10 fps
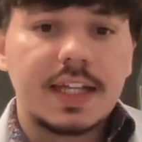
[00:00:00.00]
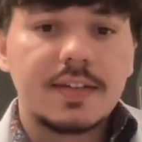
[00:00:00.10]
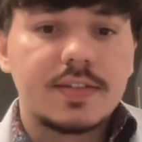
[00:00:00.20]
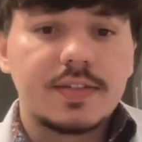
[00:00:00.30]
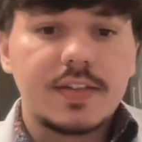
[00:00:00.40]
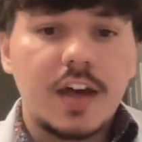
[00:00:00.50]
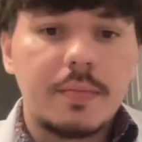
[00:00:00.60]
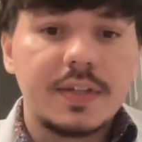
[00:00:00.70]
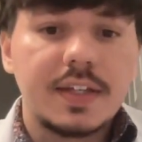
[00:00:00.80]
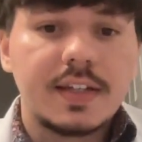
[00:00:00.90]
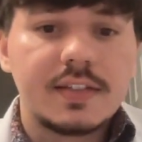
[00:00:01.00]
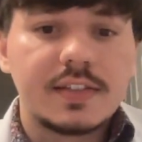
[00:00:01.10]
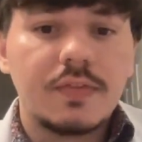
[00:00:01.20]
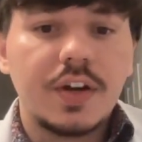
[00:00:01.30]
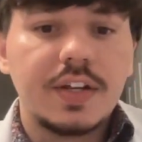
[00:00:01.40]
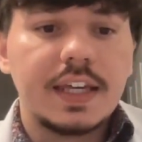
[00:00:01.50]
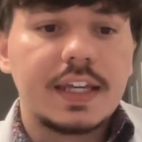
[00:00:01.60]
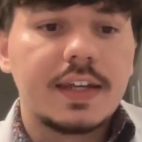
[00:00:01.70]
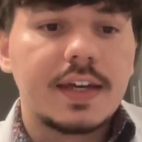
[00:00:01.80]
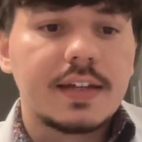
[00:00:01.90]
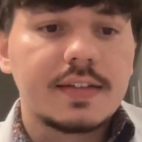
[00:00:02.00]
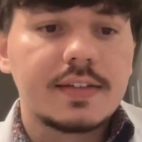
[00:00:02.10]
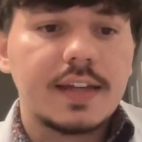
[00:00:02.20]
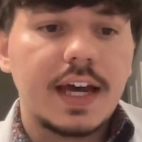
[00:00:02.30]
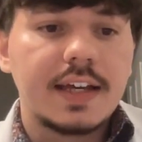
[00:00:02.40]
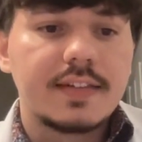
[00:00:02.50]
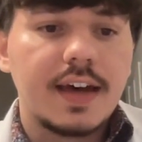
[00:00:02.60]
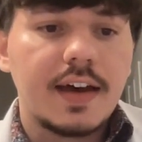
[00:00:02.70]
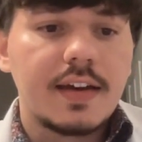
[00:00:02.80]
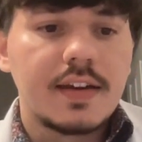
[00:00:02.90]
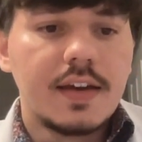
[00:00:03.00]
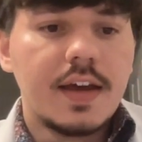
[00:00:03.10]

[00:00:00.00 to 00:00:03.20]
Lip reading: insomnia severity index, ISI,